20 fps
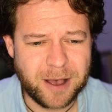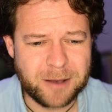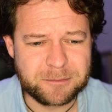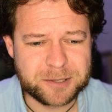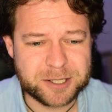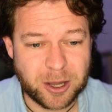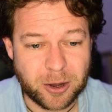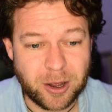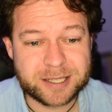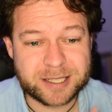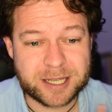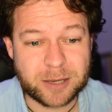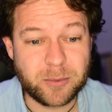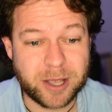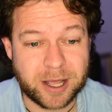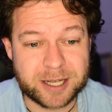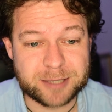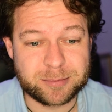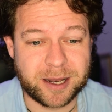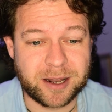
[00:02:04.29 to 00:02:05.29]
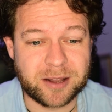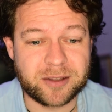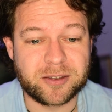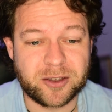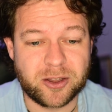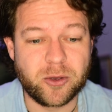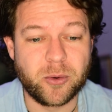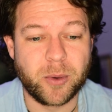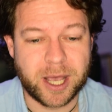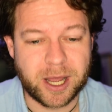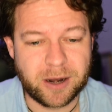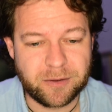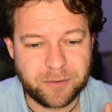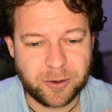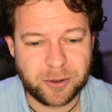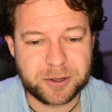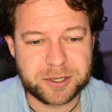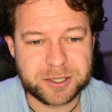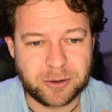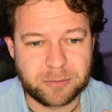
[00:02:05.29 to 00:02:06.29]
So I said we're going to split it into two. We're going to
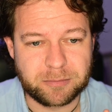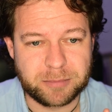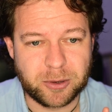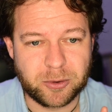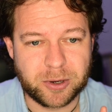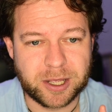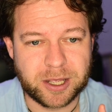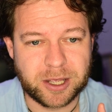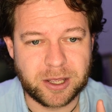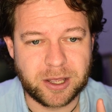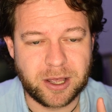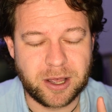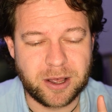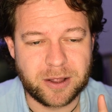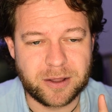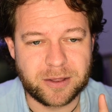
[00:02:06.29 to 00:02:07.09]
focus on building